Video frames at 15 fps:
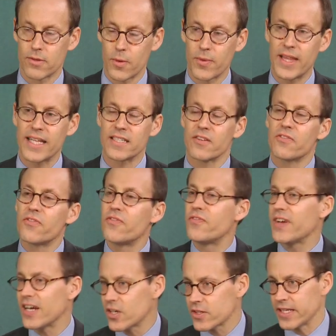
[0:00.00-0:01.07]
Well, that's a
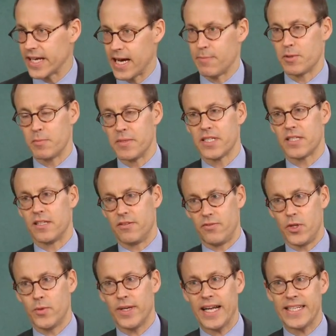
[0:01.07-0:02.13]
fairly optimistic view,
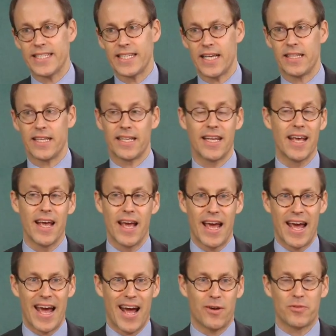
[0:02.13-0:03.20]
and I'd say that
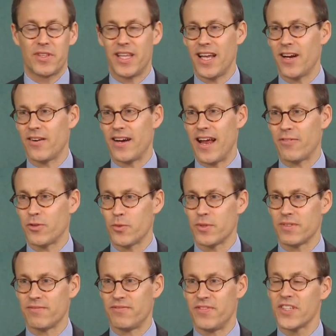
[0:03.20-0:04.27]
out there, everyone
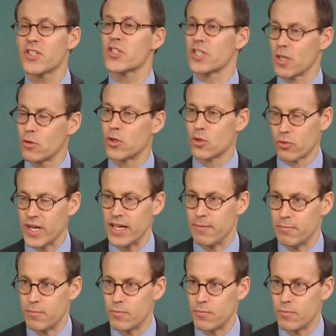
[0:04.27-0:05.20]
feels so grim.